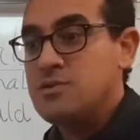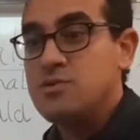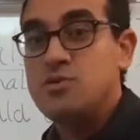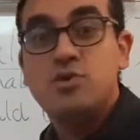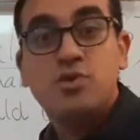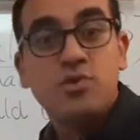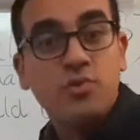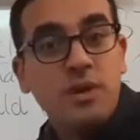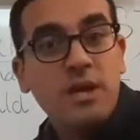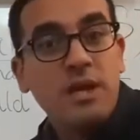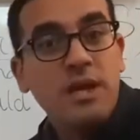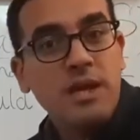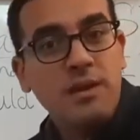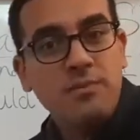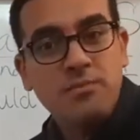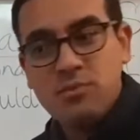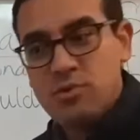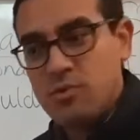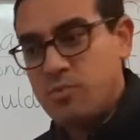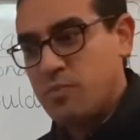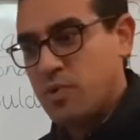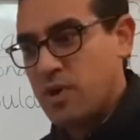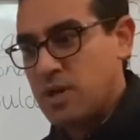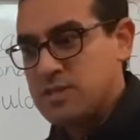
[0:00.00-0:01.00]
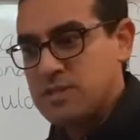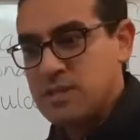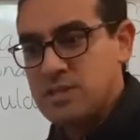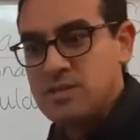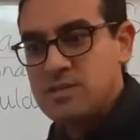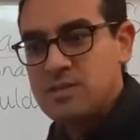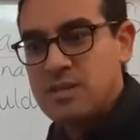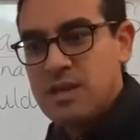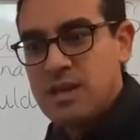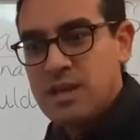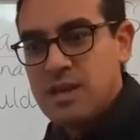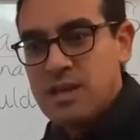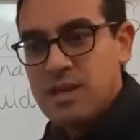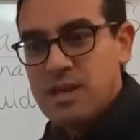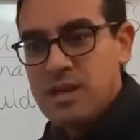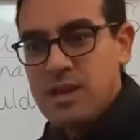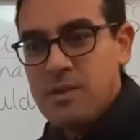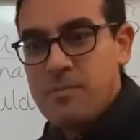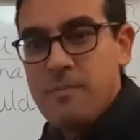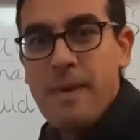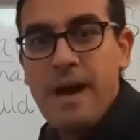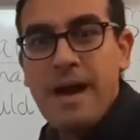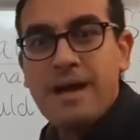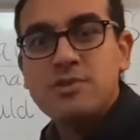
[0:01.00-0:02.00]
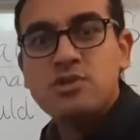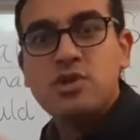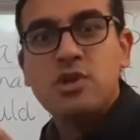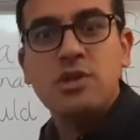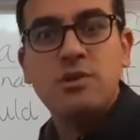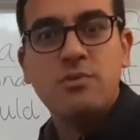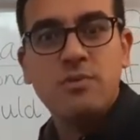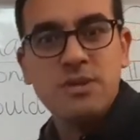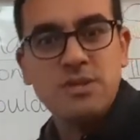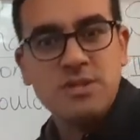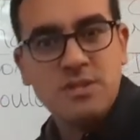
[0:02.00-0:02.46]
dream, the present imaginary